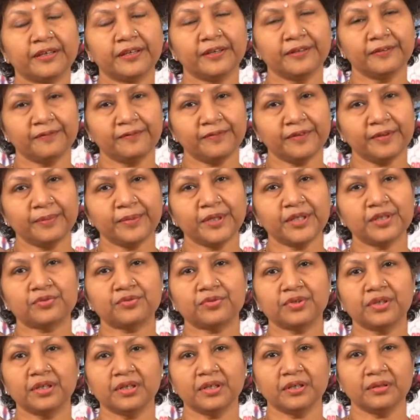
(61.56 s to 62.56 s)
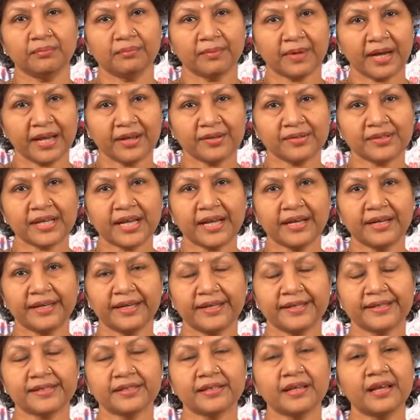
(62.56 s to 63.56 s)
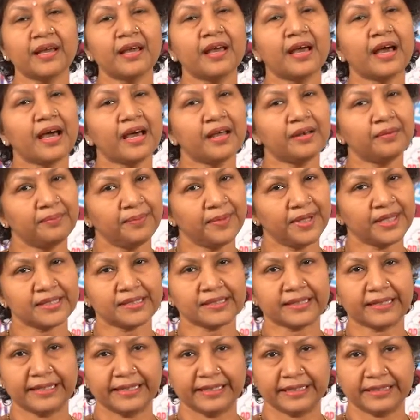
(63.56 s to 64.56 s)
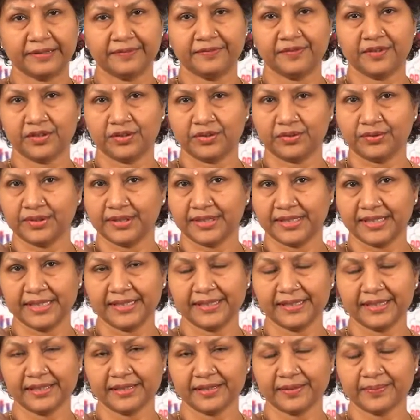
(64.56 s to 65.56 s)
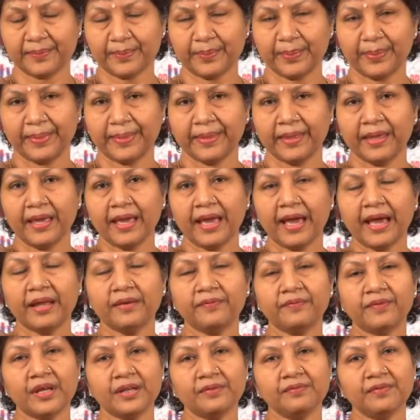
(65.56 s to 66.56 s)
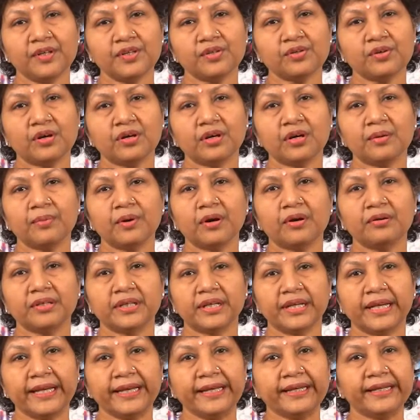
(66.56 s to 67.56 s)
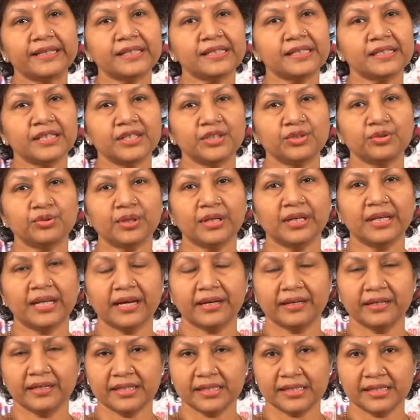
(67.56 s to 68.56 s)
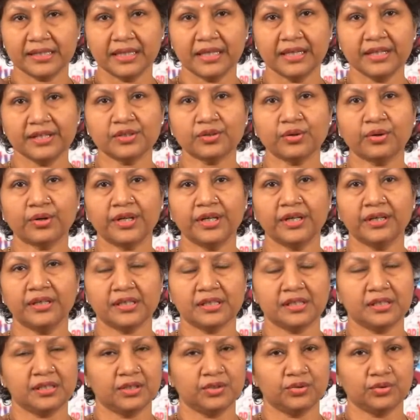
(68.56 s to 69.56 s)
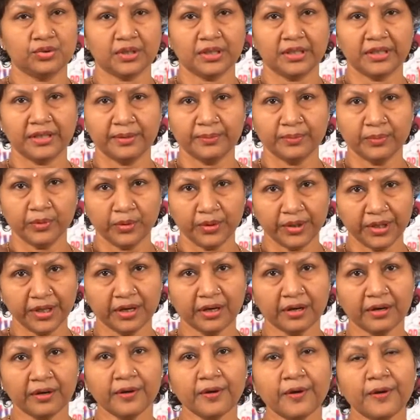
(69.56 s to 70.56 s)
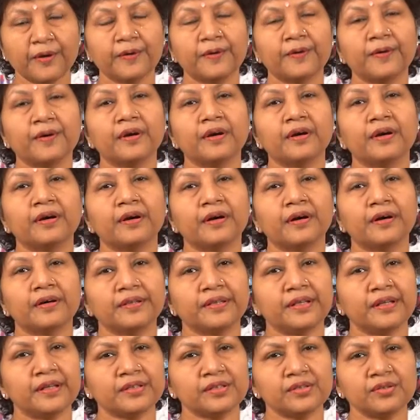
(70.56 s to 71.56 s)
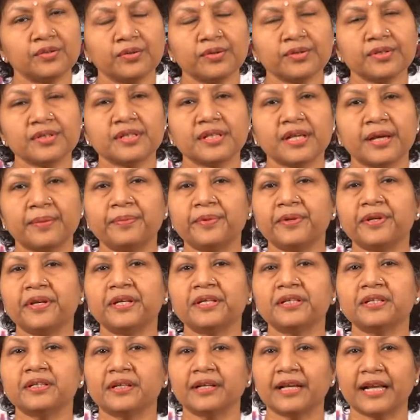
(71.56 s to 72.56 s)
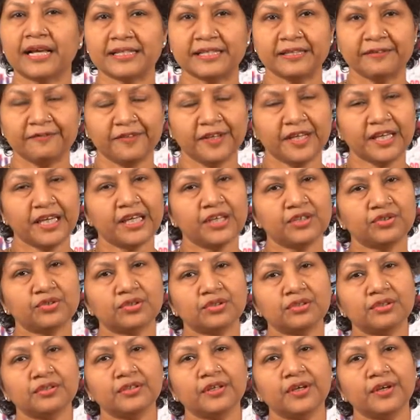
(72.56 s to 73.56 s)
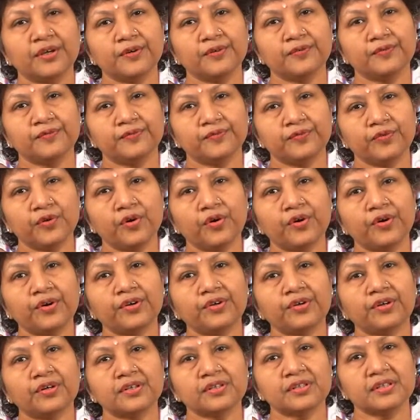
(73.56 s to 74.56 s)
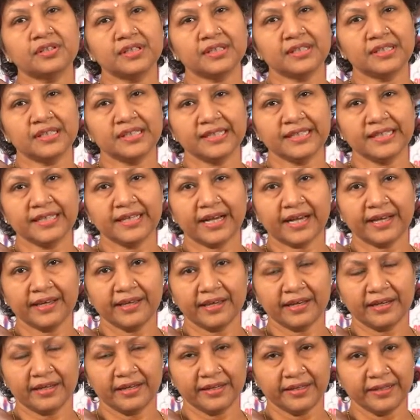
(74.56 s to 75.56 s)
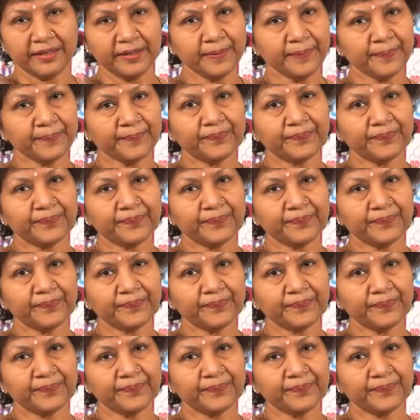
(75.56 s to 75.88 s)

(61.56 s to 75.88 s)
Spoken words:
inflammatory myositis, and mixed connective tissue diseases. And when we talk about interstitial lung disease or interstitial pneumonia, there is no separate classification for CTD-ILD.